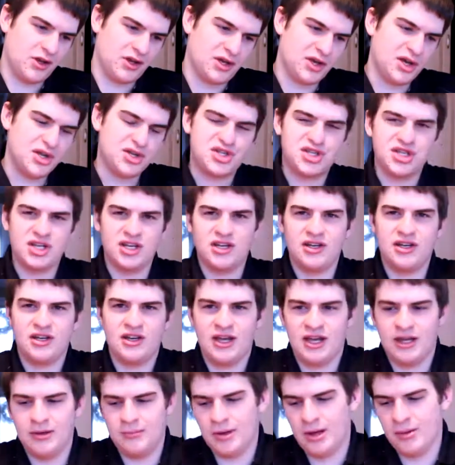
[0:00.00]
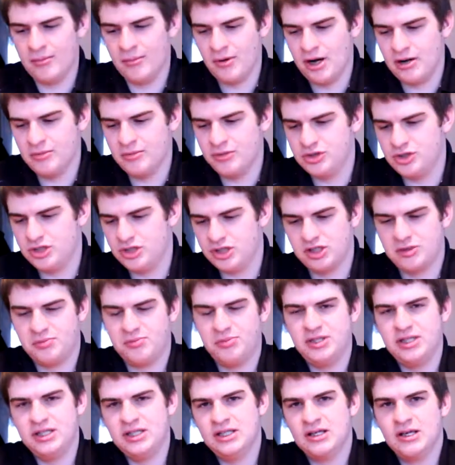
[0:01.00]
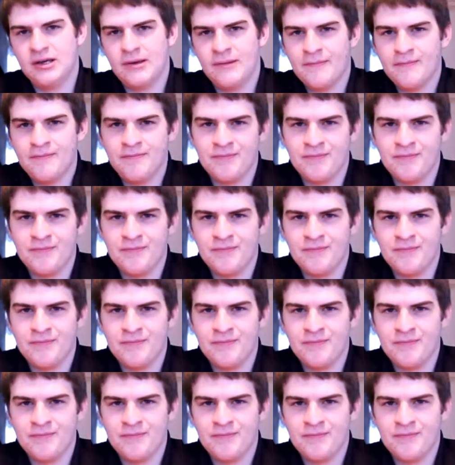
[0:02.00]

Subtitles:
kitchen, and my mom would just be